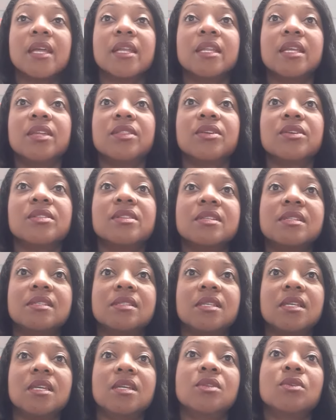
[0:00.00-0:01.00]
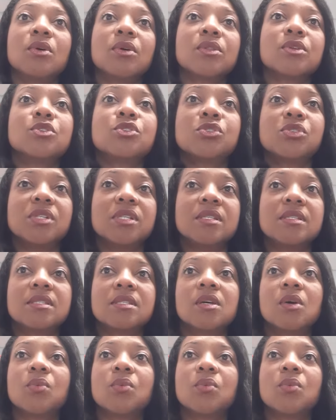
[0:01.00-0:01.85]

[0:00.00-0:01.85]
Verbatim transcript: neither the sea nor the trees,